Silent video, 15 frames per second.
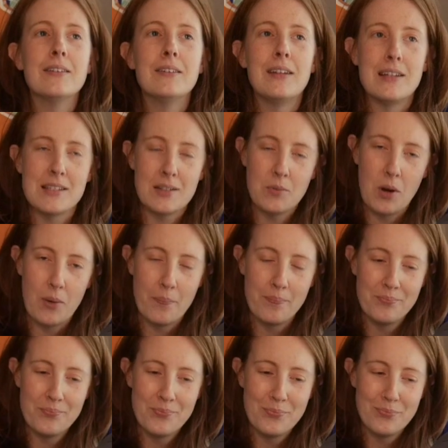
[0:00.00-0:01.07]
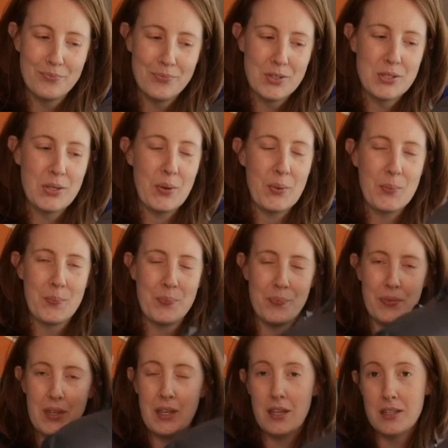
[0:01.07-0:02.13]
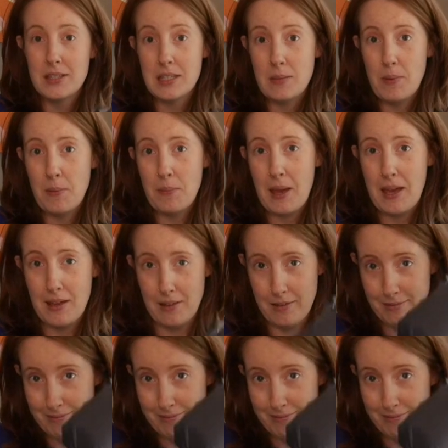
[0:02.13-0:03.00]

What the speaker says: nice and warm. So, sleeping bag.